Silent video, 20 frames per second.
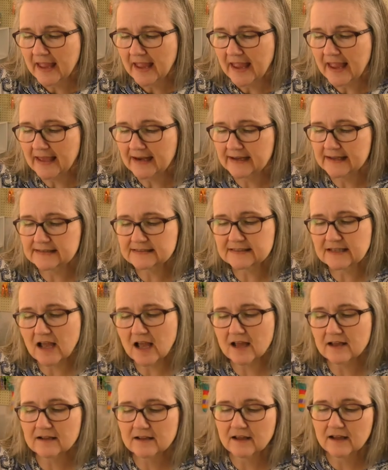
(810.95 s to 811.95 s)
And it's
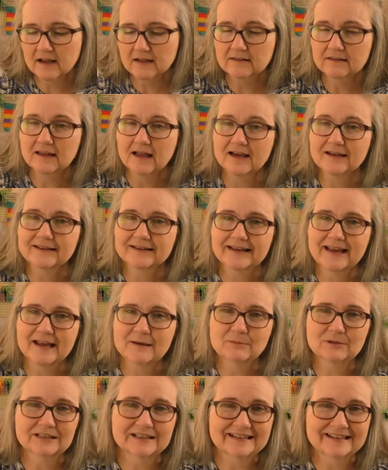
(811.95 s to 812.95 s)
got a lot of
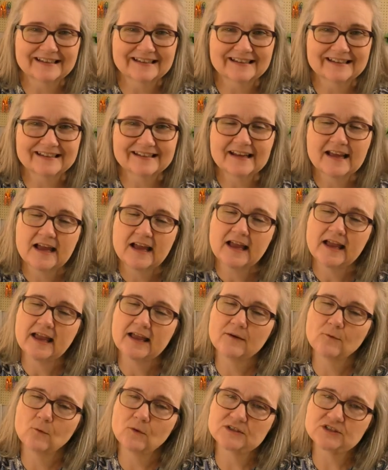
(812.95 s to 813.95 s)
cabling in it
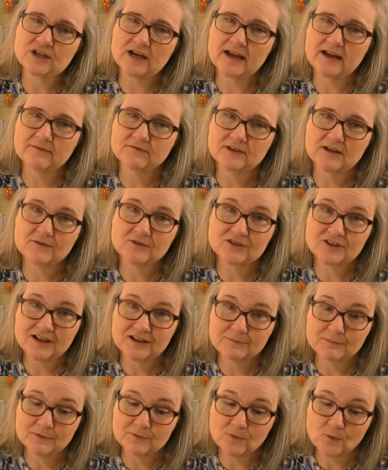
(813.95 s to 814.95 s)
which I have never
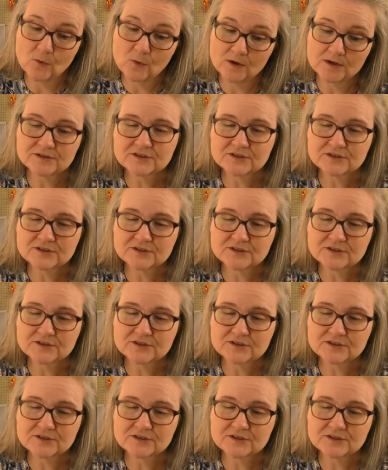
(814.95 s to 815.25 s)
done before.